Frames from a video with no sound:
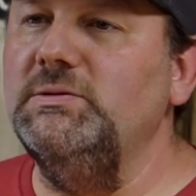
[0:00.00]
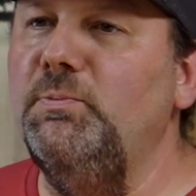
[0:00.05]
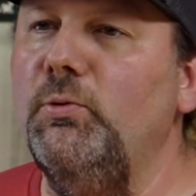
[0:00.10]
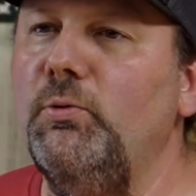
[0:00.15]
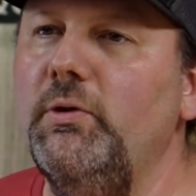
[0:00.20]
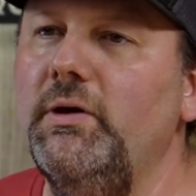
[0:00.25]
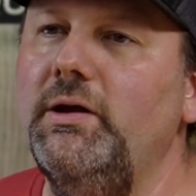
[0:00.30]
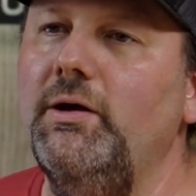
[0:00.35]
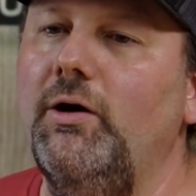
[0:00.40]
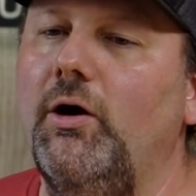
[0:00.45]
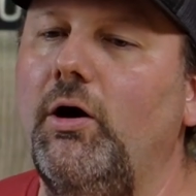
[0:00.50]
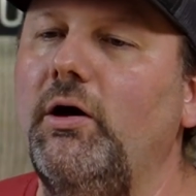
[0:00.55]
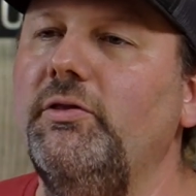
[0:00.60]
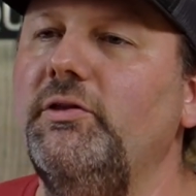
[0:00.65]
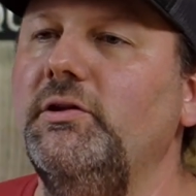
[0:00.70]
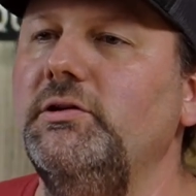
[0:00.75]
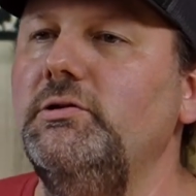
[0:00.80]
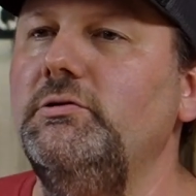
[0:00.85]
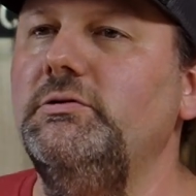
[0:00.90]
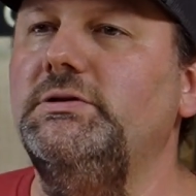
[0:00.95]
point on
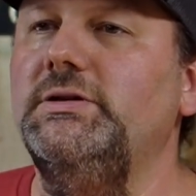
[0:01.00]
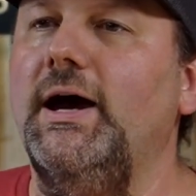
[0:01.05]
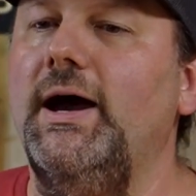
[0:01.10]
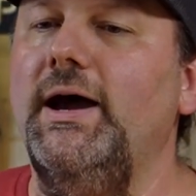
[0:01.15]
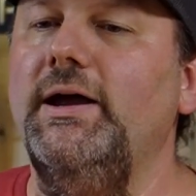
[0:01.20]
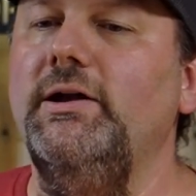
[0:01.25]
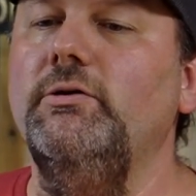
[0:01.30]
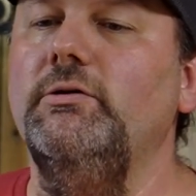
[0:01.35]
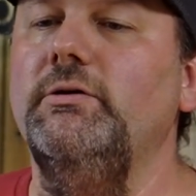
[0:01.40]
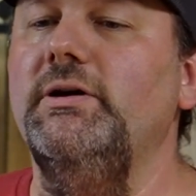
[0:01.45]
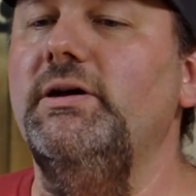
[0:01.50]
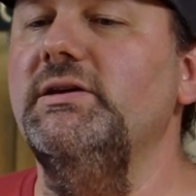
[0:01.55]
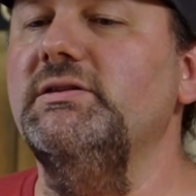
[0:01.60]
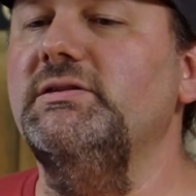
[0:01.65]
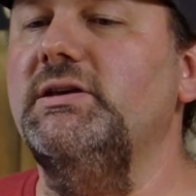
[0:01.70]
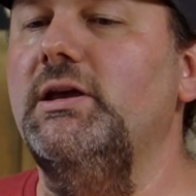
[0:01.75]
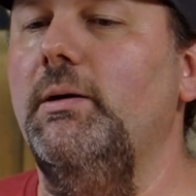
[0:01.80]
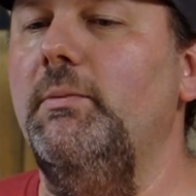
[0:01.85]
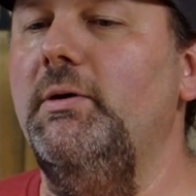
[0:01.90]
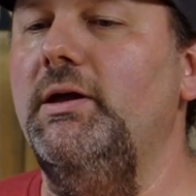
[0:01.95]
the new Title is
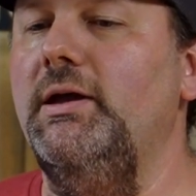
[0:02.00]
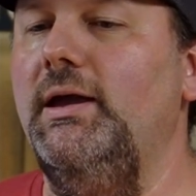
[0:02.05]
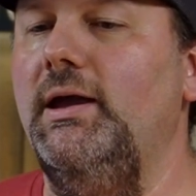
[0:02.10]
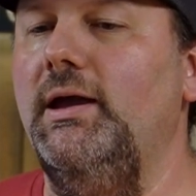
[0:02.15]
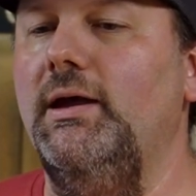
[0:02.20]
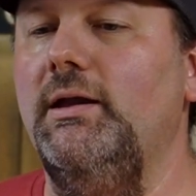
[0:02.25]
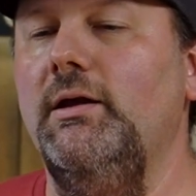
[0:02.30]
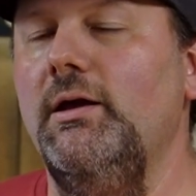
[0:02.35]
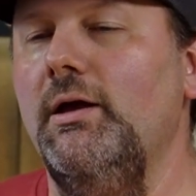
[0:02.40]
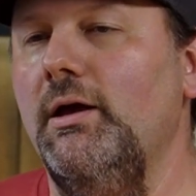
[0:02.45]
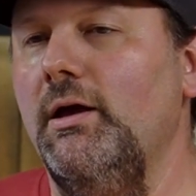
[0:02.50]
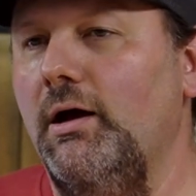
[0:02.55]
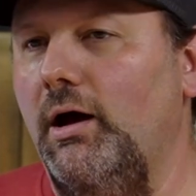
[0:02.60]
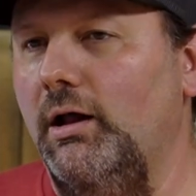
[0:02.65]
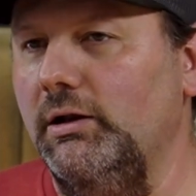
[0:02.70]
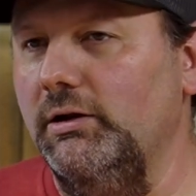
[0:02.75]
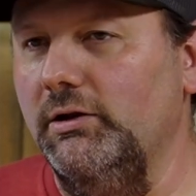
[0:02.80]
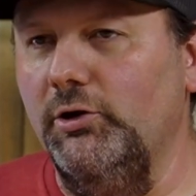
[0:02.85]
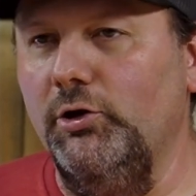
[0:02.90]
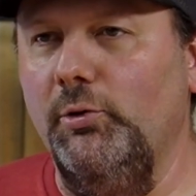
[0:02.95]
coming in
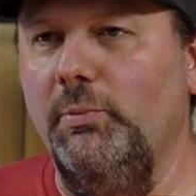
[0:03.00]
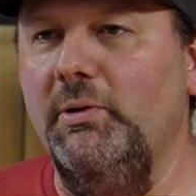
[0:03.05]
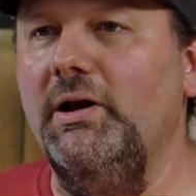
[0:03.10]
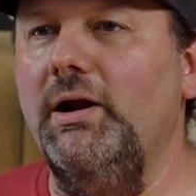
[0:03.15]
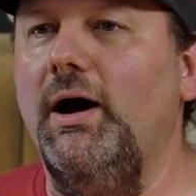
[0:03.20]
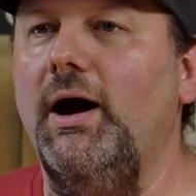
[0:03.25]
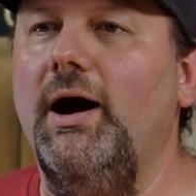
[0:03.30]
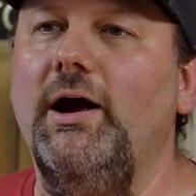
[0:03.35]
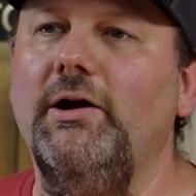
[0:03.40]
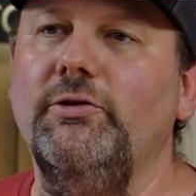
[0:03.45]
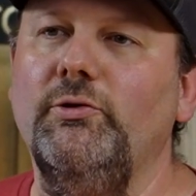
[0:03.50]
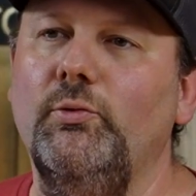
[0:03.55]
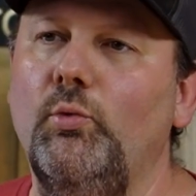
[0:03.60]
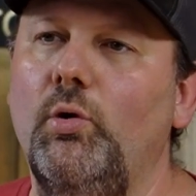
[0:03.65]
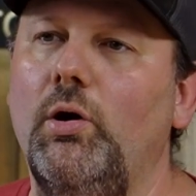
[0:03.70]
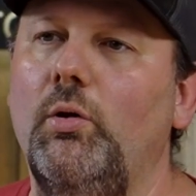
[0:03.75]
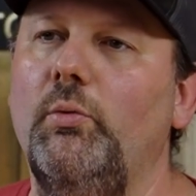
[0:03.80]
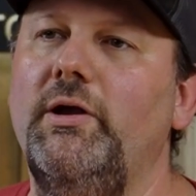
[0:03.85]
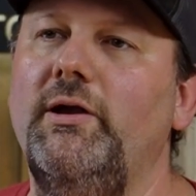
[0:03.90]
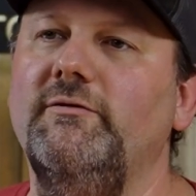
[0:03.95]
a little bit higher than
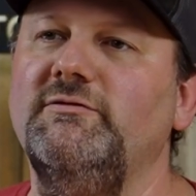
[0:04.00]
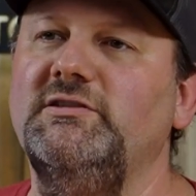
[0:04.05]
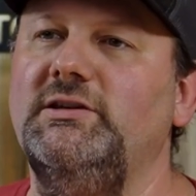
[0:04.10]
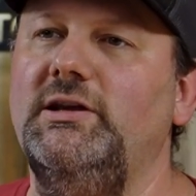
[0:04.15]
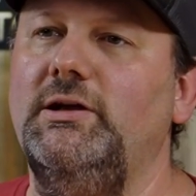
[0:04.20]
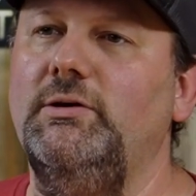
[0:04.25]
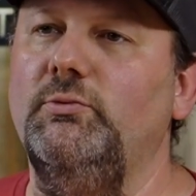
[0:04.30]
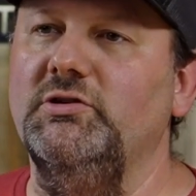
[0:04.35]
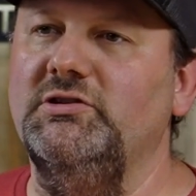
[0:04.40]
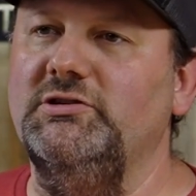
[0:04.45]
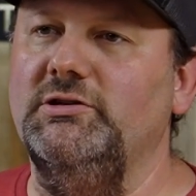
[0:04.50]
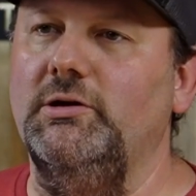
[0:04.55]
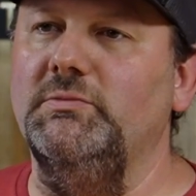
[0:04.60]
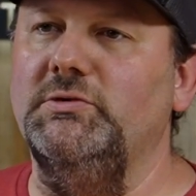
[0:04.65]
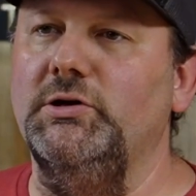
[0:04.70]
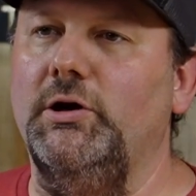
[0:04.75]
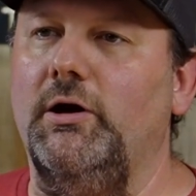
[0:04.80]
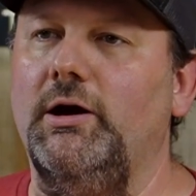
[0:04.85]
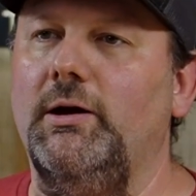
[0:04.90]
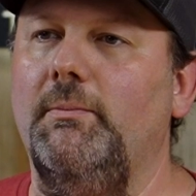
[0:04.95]
what we have seen with some
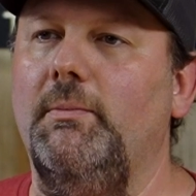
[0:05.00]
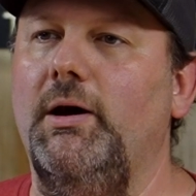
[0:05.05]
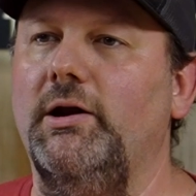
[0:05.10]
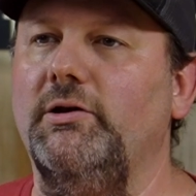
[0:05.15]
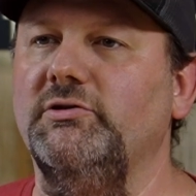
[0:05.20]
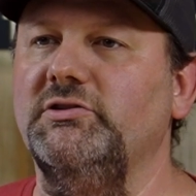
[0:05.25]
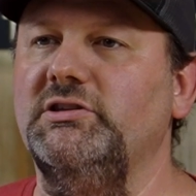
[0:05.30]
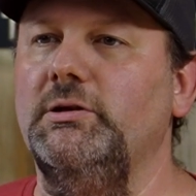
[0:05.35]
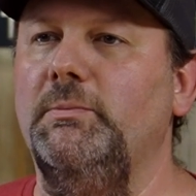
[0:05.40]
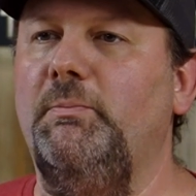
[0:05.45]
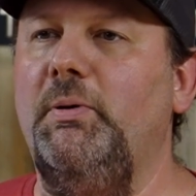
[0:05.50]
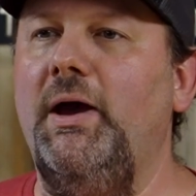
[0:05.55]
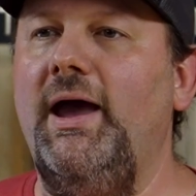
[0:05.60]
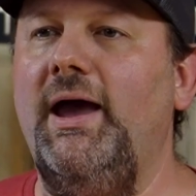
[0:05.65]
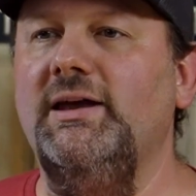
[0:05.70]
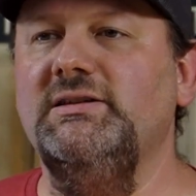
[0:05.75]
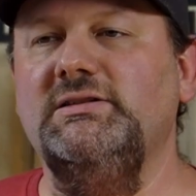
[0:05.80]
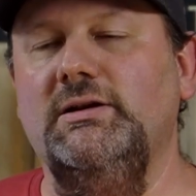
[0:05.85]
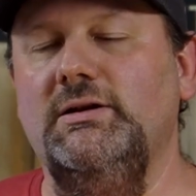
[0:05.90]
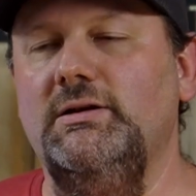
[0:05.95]
target models in the
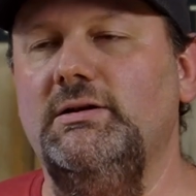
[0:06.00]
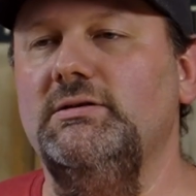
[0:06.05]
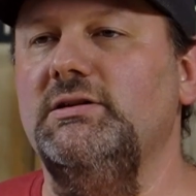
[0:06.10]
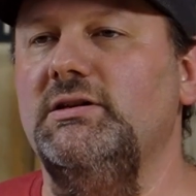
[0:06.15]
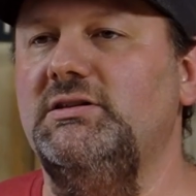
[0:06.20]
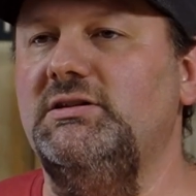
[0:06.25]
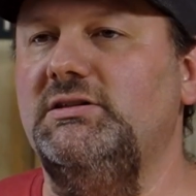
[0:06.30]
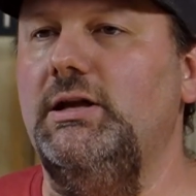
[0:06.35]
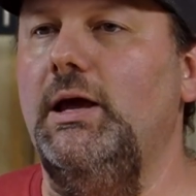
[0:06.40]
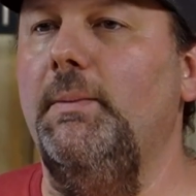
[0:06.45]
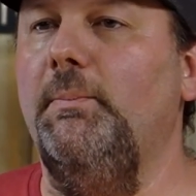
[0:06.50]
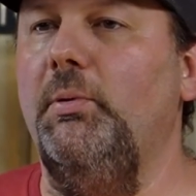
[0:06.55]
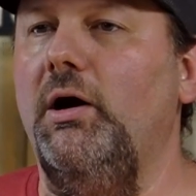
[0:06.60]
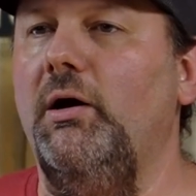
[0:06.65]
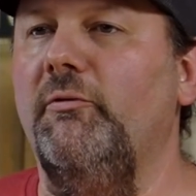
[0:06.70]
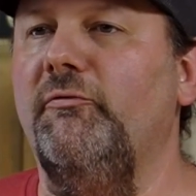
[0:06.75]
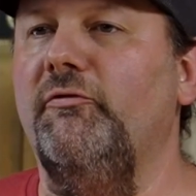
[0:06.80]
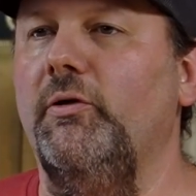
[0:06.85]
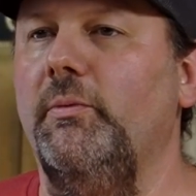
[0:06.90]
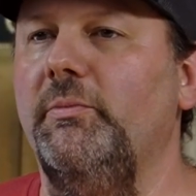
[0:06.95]
past, and it is a step
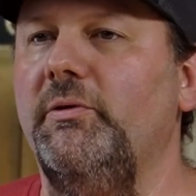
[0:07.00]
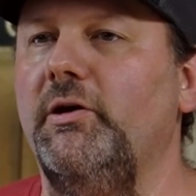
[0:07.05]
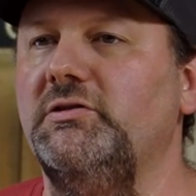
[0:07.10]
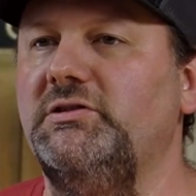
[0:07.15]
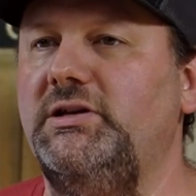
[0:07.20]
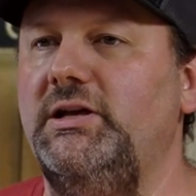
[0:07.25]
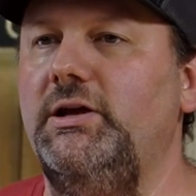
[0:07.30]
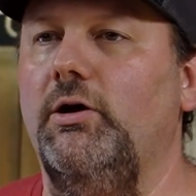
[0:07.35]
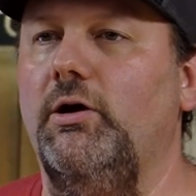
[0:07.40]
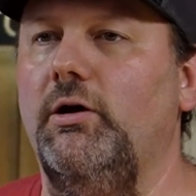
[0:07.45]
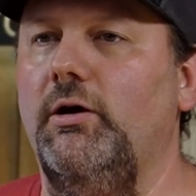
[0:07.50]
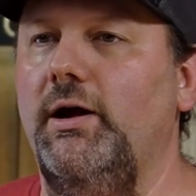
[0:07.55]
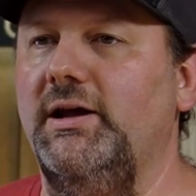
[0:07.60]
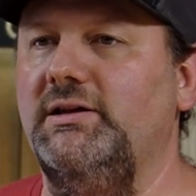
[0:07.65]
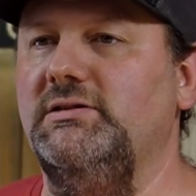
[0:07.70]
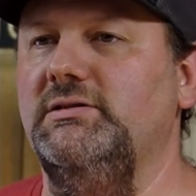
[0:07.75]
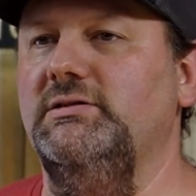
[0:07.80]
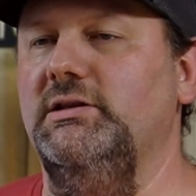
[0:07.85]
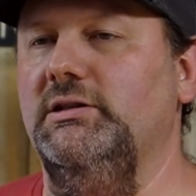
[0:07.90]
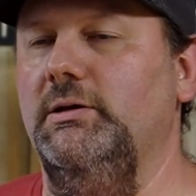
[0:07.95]
up from their
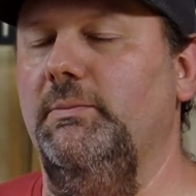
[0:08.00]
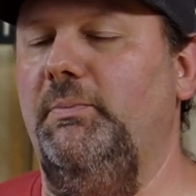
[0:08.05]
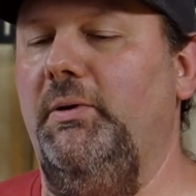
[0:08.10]
TRXs in the